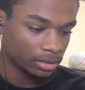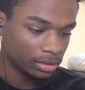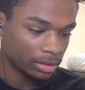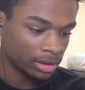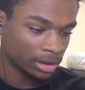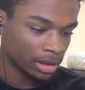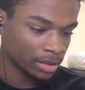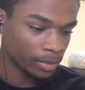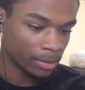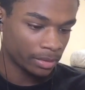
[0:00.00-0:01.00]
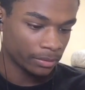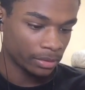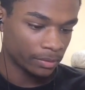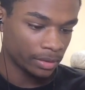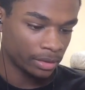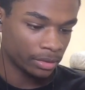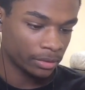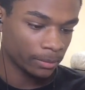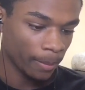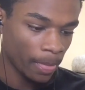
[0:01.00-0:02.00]
Yeah, that's probably it for the video.
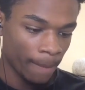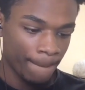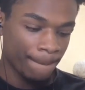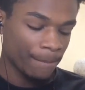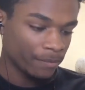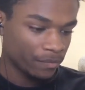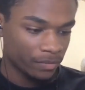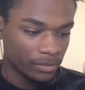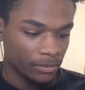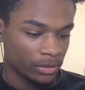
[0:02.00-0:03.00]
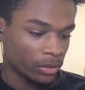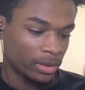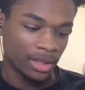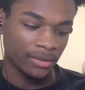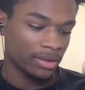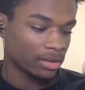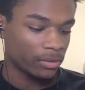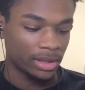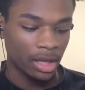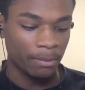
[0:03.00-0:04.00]
So he left us off
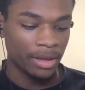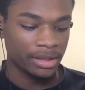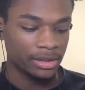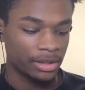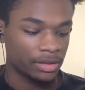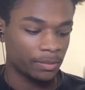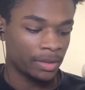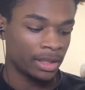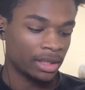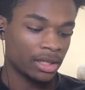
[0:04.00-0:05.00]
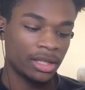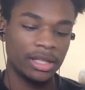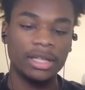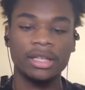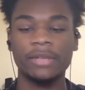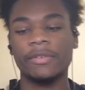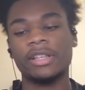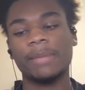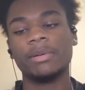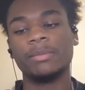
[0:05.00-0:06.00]
with that message. Man, Kanye, he a different
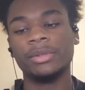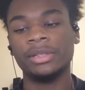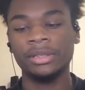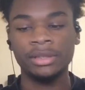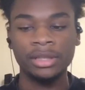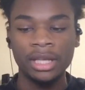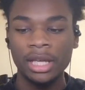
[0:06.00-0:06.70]
type of breed.